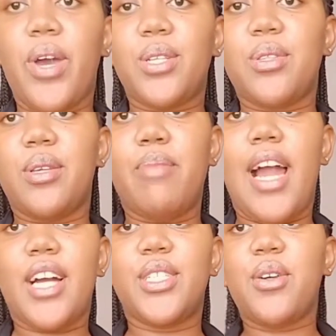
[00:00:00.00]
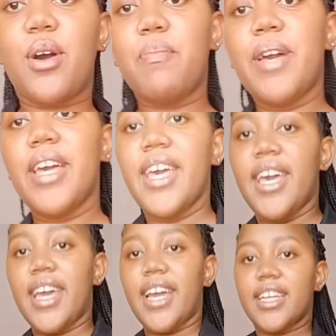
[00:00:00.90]
the black top
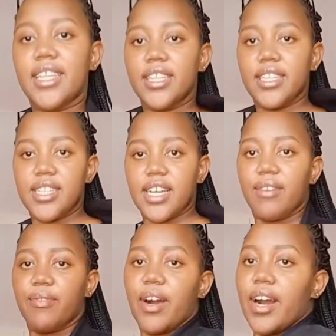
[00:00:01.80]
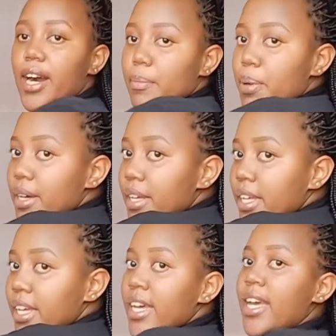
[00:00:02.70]
and this cover up.
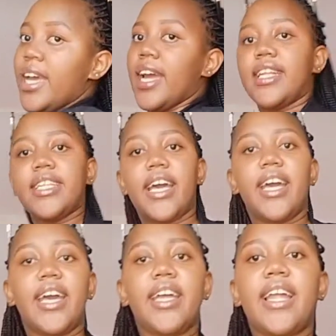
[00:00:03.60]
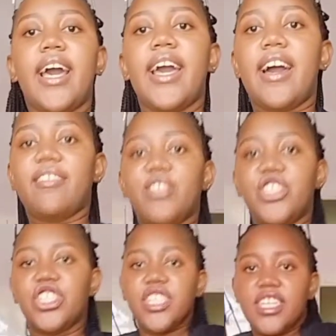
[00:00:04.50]
And then I have
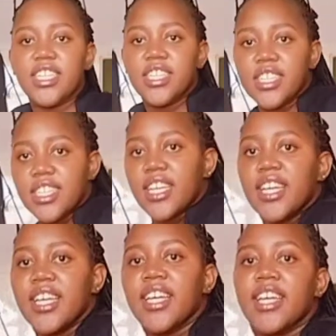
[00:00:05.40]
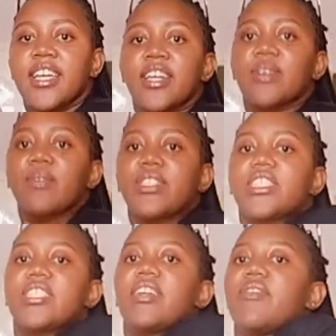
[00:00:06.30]
jeans,
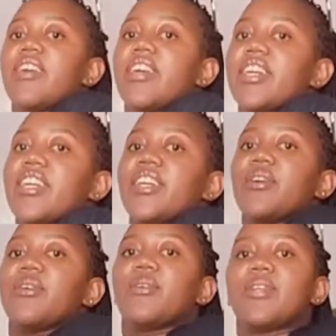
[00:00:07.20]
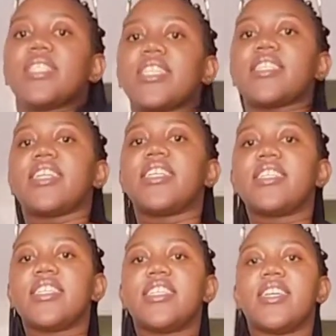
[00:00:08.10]
which they're very cute. As you can
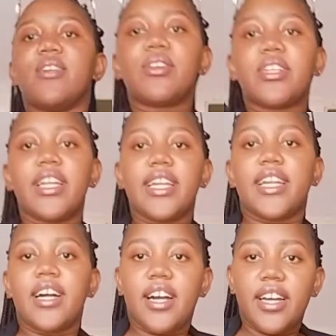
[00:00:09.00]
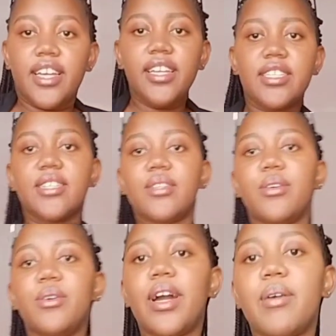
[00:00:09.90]
see, they look really nice. So I'm